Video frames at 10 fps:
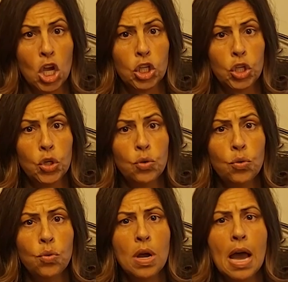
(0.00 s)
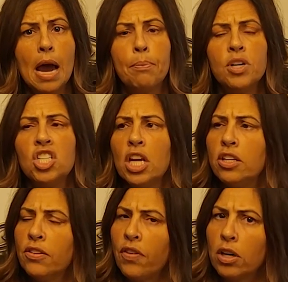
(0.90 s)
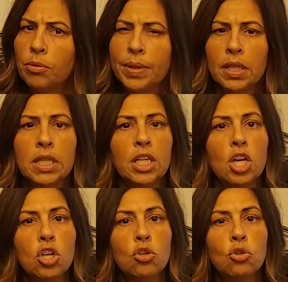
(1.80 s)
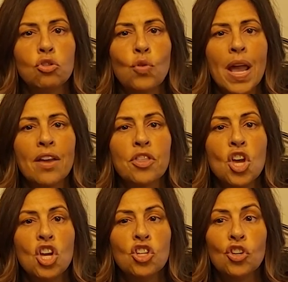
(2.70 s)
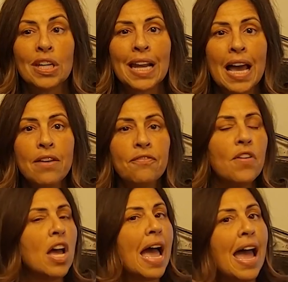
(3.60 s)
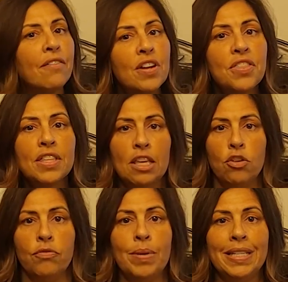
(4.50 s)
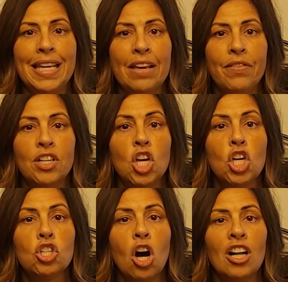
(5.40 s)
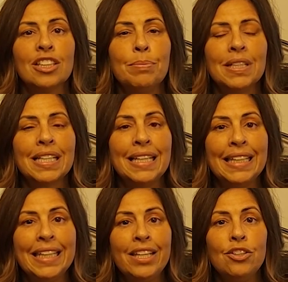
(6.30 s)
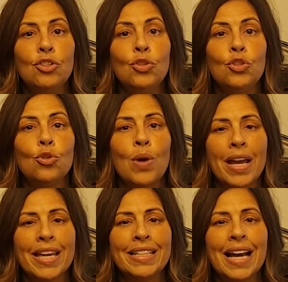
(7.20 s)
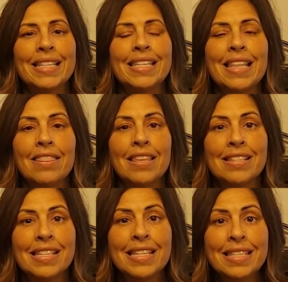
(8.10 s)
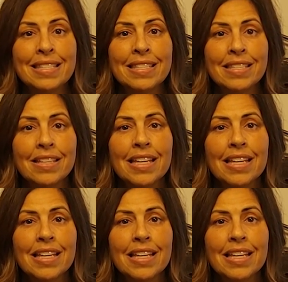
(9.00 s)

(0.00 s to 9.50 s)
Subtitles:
you, appreciating your vulnerability, your strength, your life, everything that you've been given to ultimately lead you to recognizing that this is